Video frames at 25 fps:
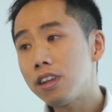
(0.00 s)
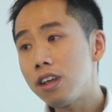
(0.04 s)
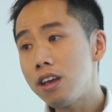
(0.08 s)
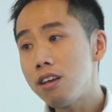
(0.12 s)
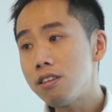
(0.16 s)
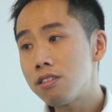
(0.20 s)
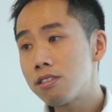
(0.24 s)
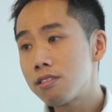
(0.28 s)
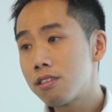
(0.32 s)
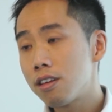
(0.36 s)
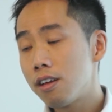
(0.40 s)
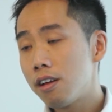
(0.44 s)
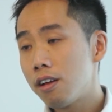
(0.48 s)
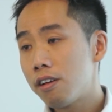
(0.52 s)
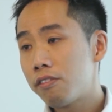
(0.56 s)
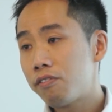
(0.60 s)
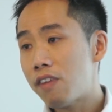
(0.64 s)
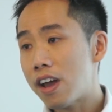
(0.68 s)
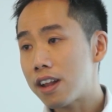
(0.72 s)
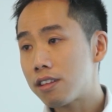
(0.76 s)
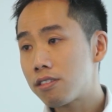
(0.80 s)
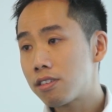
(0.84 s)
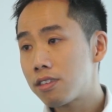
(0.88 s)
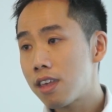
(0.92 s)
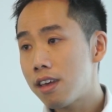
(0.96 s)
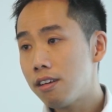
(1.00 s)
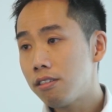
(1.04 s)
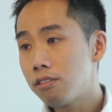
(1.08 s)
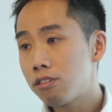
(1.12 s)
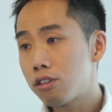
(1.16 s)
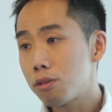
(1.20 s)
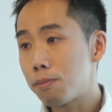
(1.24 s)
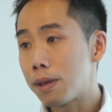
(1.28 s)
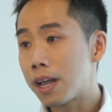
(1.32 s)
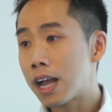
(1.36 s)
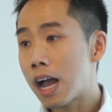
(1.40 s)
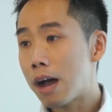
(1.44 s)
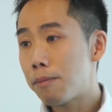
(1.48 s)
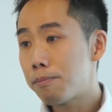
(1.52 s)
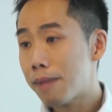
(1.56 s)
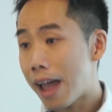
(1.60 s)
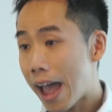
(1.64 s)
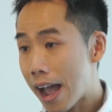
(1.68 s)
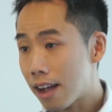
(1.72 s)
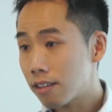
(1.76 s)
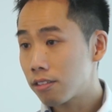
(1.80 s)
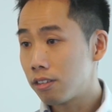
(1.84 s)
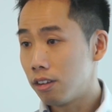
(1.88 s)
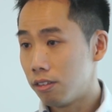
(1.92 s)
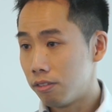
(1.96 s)
these fat cells to become
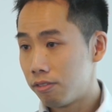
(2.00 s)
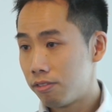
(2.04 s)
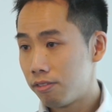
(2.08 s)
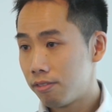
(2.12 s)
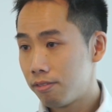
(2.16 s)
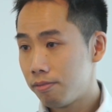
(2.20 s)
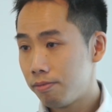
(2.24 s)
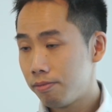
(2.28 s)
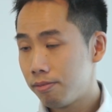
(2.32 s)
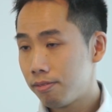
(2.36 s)
active?